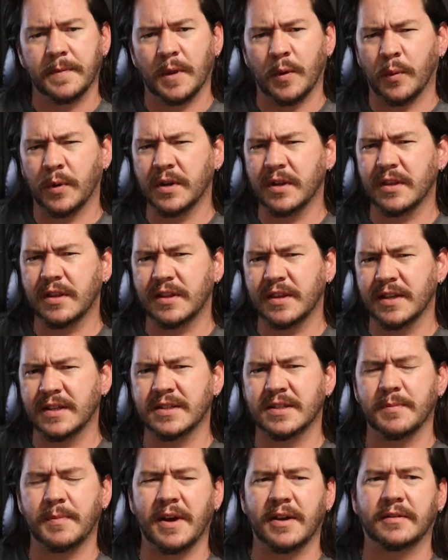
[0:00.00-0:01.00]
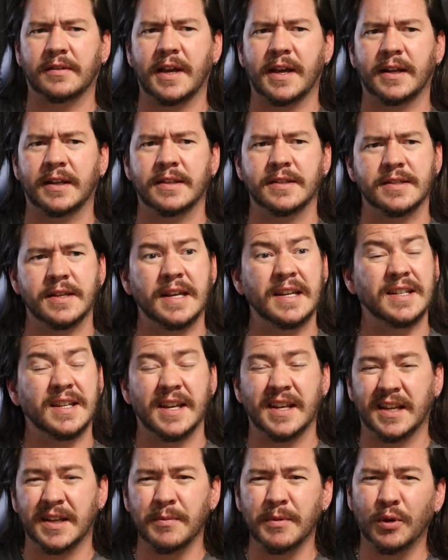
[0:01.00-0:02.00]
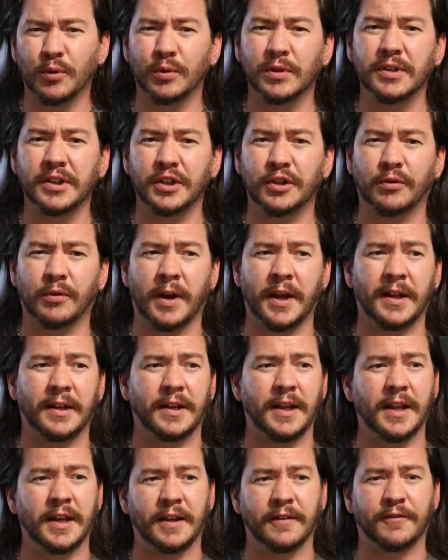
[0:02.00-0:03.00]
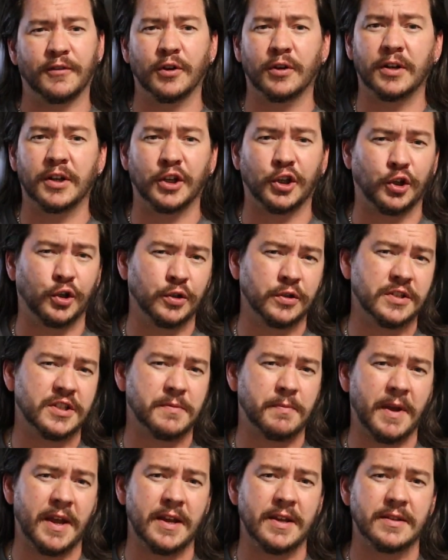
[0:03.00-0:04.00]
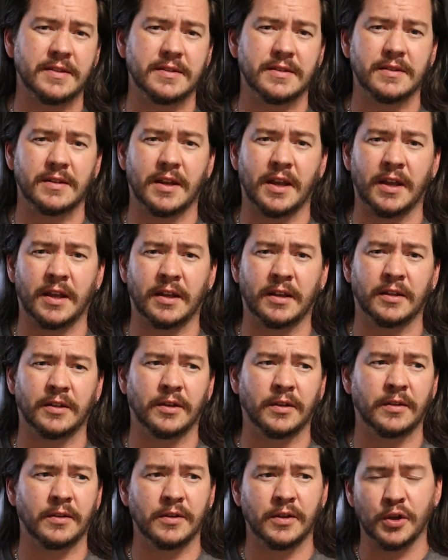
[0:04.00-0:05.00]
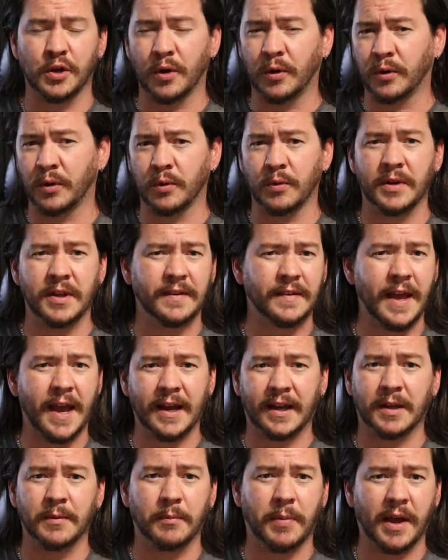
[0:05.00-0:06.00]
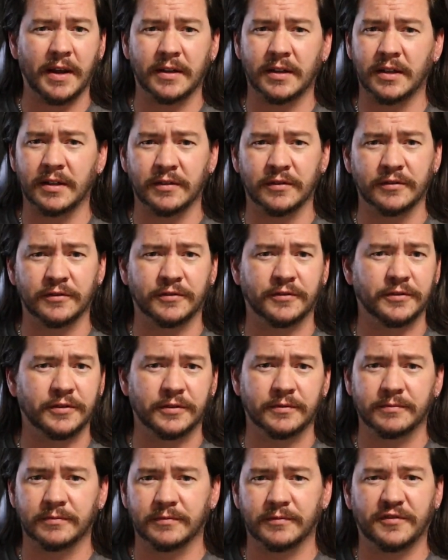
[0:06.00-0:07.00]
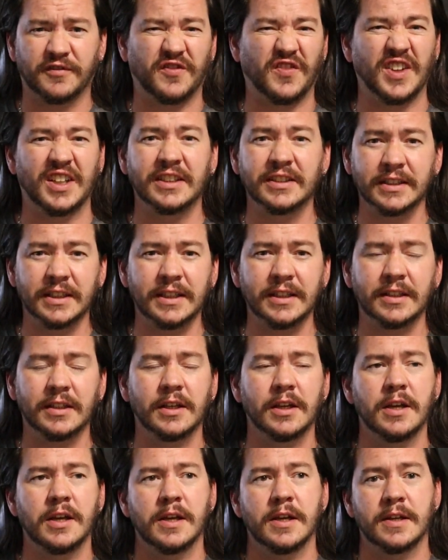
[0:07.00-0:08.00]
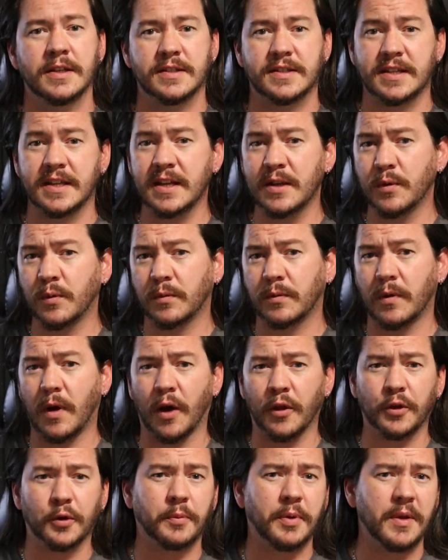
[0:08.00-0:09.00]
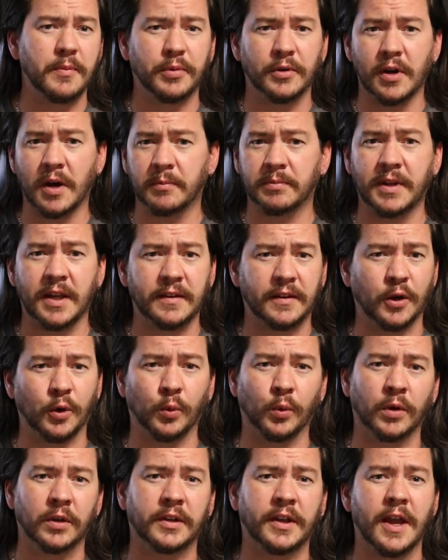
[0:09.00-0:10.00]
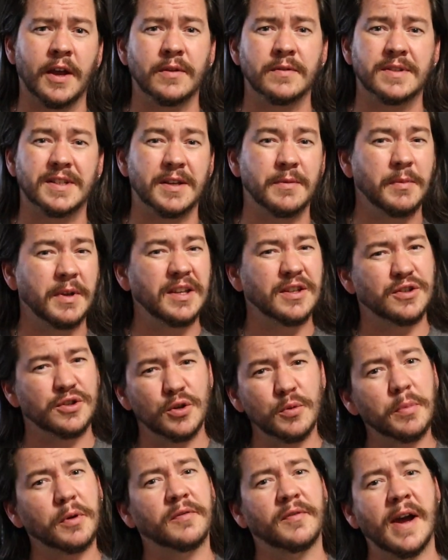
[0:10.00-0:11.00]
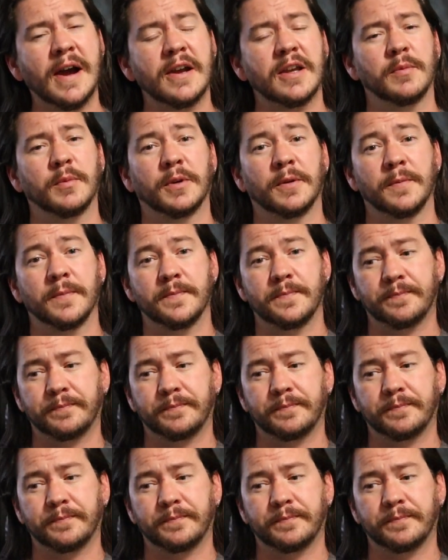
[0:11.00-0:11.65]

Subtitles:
one of the things about that is it can be really great, and if you're in a good space and you need that competitive feeling, seeing other people update their word counts can be super valuable.